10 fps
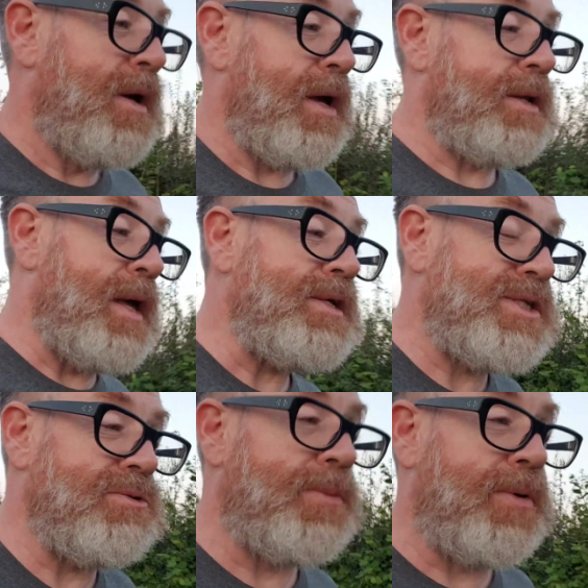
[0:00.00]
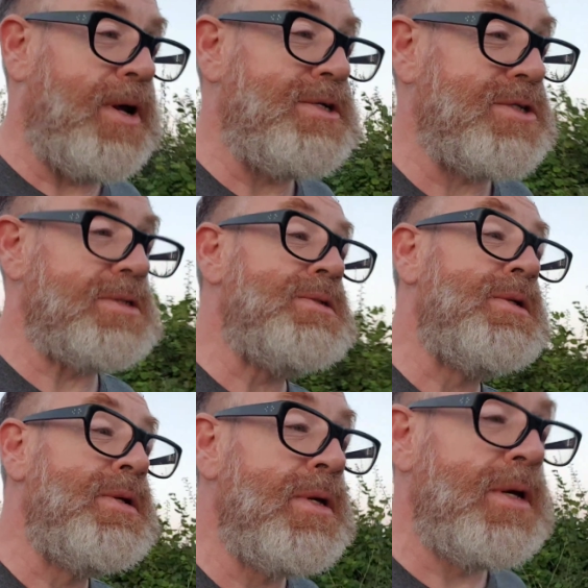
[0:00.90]
NATO operation
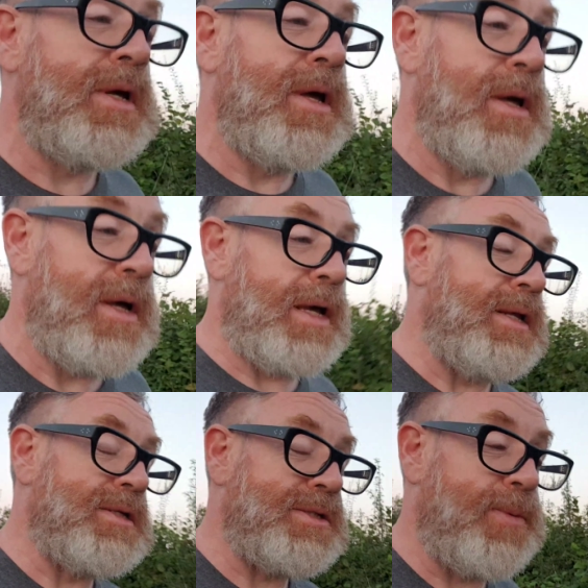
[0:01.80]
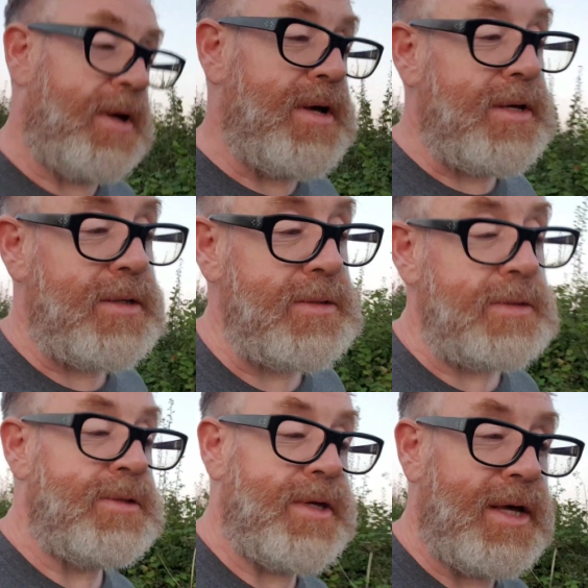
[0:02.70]
in supplying
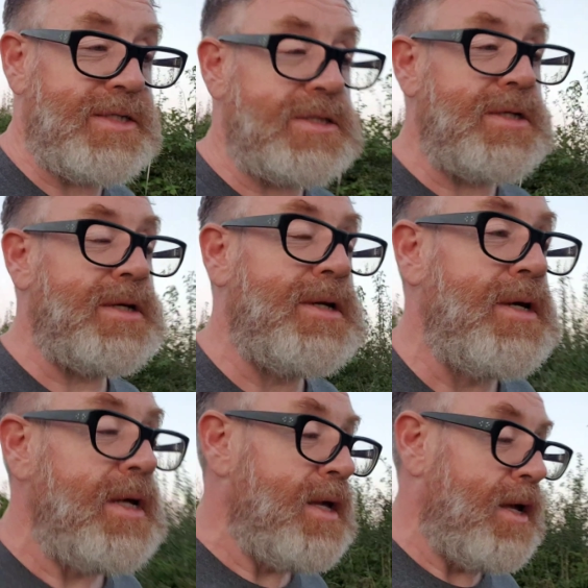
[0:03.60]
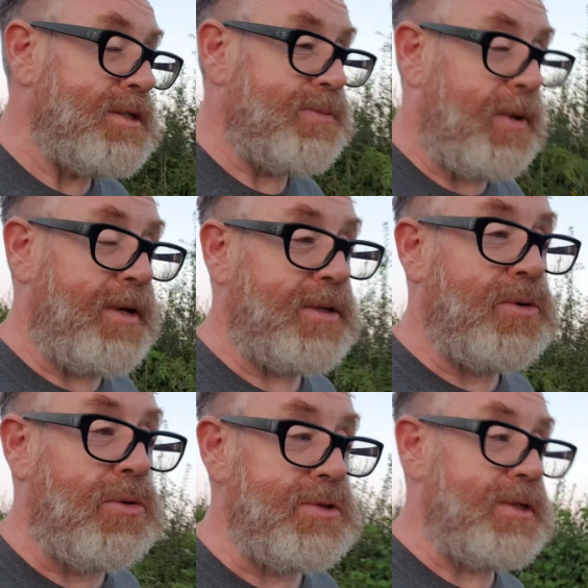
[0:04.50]
the kit, in supplying the
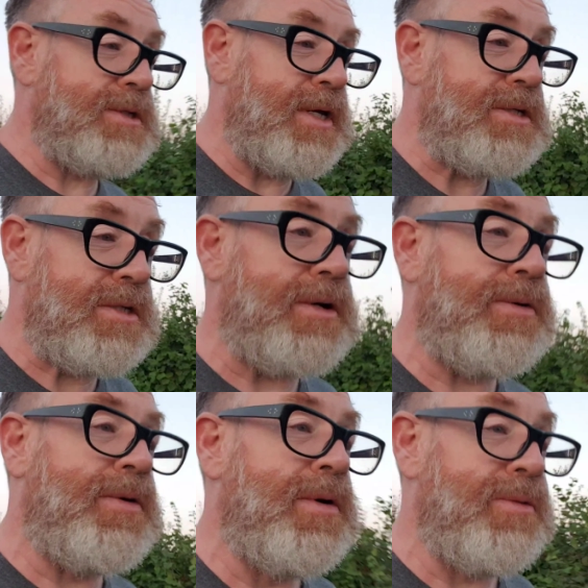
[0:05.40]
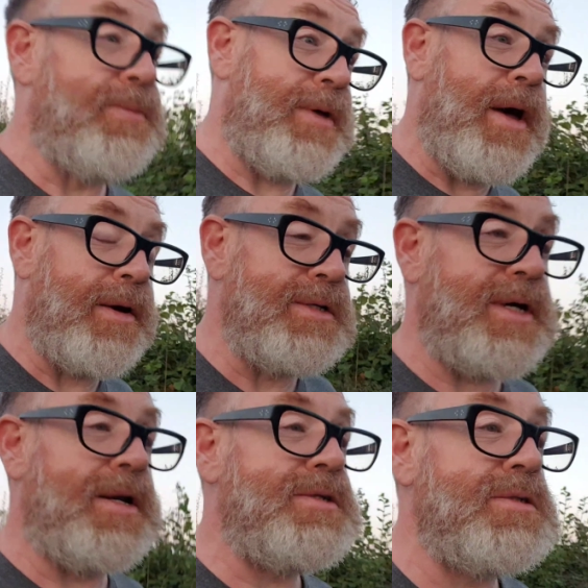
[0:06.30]
coordinate data from their
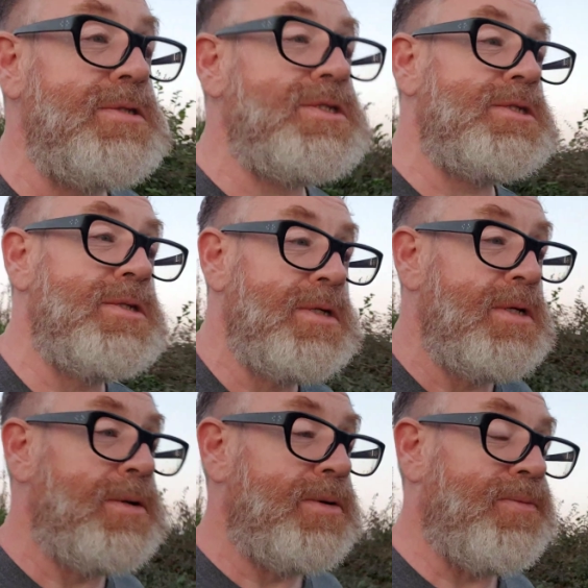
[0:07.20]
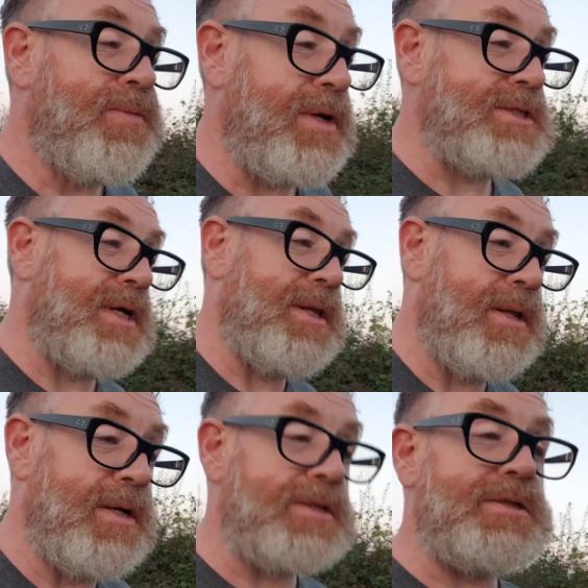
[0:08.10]
intelligence, from their
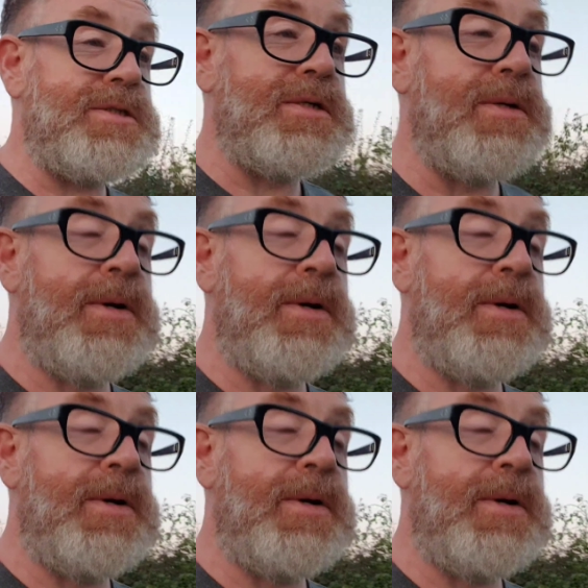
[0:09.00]
satellites,